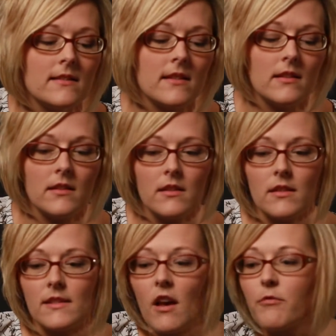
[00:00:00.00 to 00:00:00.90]
the
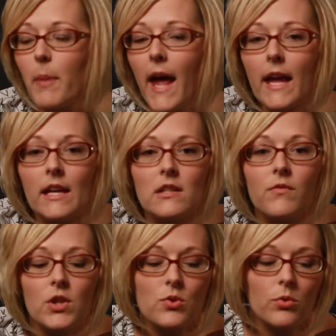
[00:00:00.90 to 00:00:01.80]
self-pay
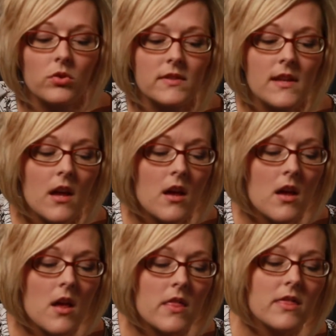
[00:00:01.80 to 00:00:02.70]
individuals,
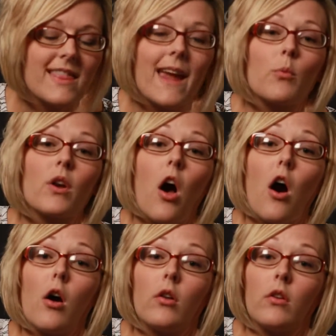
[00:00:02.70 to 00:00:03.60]
they would
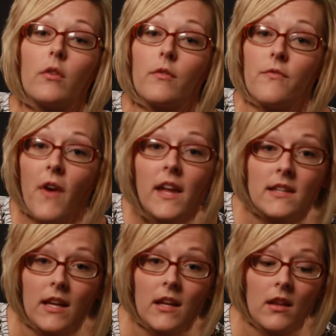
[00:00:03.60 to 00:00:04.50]
all fund
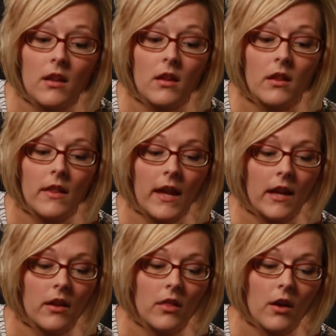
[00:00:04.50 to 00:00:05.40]
it.
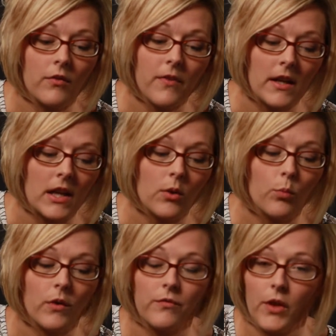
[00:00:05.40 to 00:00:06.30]
Their funding
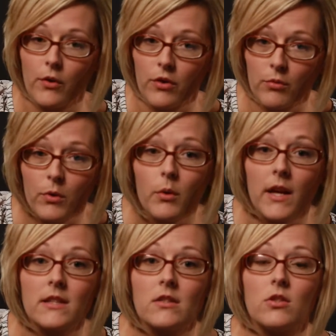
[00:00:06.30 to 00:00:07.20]
would flow through
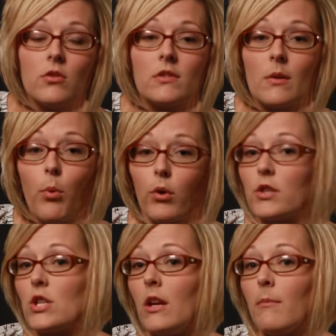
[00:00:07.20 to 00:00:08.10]
it to support
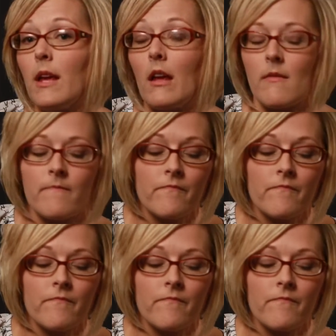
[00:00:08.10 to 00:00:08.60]
GME.